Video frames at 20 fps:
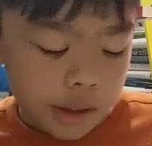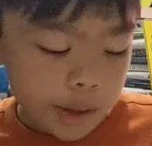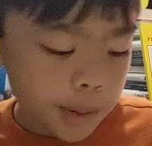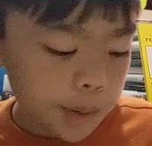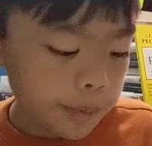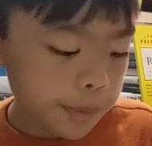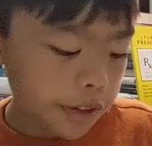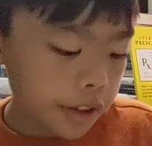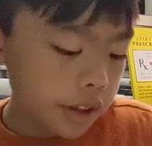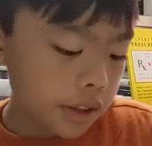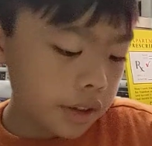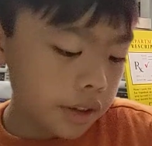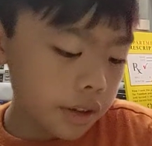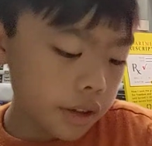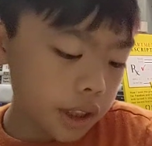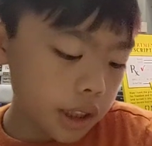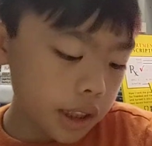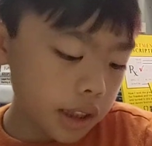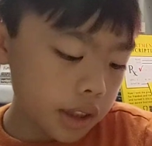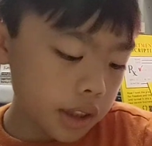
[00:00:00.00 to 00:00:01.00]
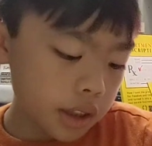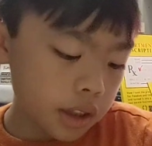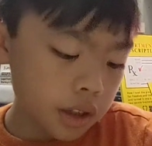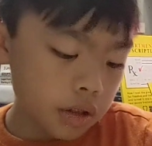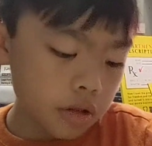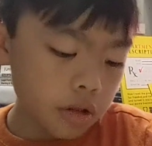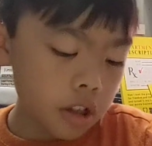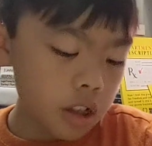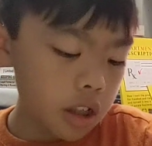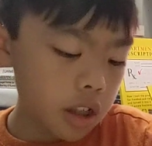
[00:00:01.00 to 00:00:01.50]
I mean, I
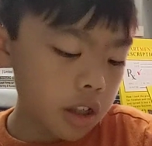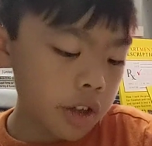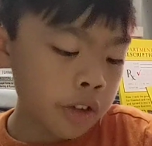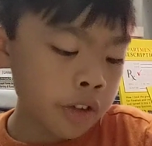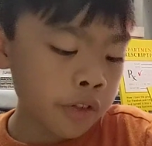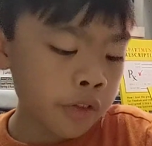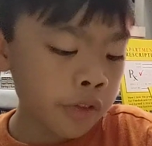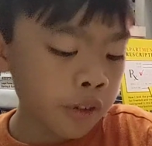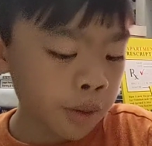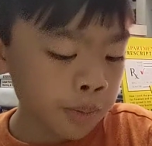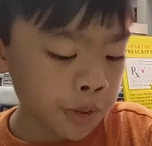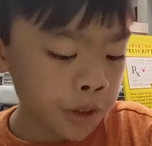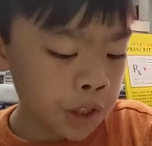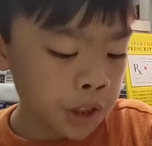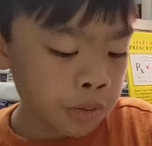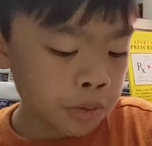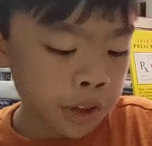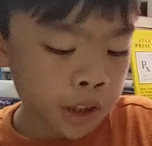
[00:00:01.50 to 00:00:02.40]
what this